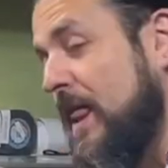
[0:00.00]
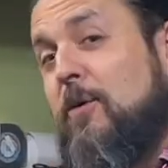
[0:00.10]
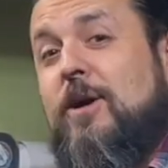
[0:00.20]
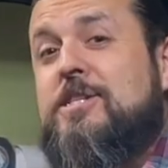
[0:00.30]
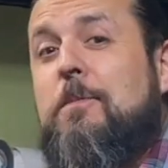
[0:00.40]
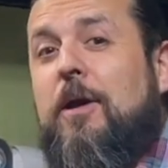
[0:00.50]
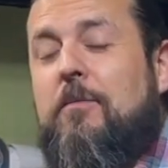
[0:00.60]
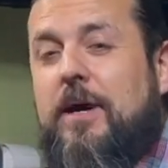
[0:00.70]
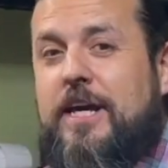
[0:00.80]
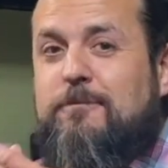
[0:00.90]
What's up,
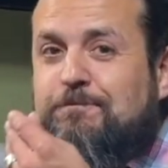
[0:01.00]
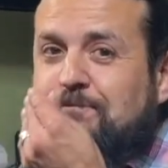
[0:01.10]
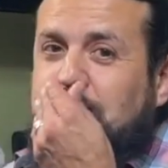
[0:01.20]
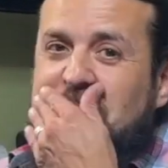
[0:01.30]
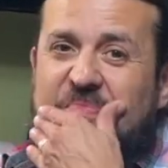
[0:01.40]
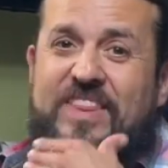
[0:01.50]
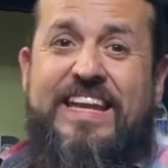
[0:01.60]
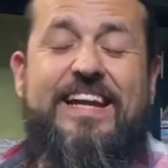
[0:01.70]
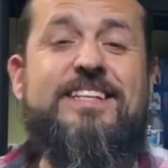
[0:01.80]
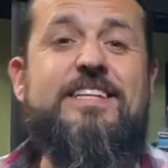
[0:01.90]
everybody?
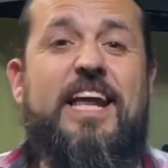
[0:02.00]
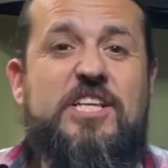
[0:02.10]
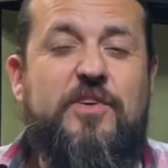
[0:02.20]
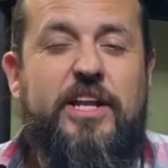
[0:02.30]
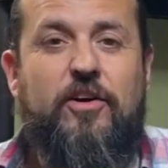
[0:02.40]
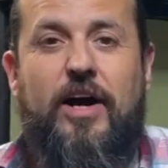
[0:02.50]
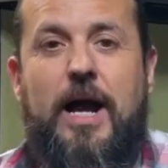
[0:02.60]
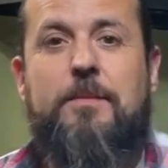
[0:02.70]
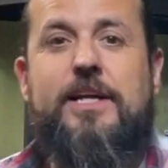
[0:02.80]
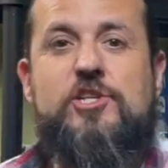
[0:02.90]
In today's video,
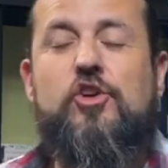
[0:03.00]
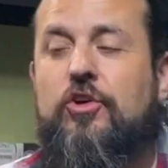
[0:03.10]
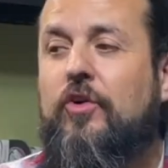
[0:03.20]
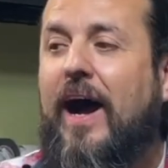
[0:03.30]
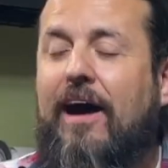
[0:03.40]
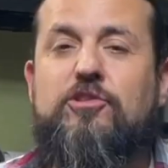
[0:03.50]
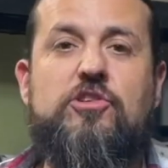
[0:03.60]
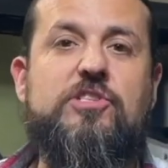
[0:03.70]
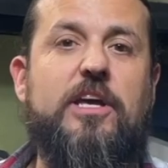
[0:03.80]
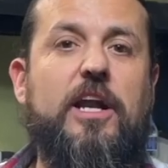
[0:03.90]
I'm going to show you how to
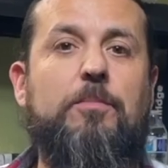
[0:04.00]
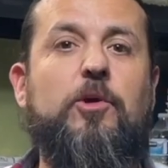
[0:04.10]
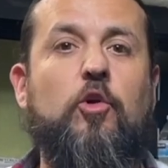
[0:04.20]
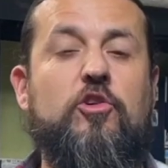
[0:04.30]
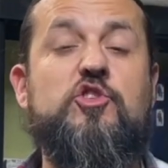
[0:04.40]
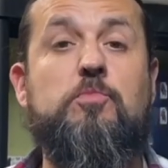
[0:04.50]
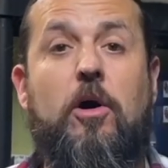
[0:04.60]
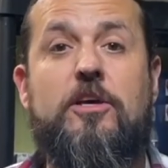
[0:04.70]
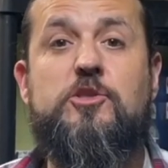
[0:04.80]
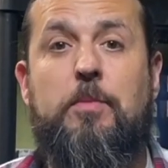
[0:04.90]
set up your
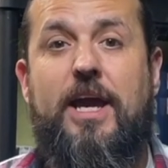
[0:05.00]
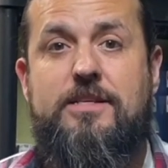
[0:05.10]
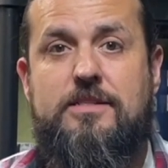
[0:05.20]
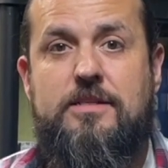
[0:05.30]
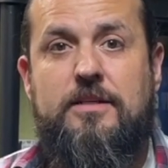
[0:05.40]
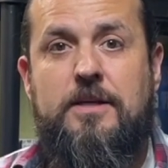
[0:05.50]
small space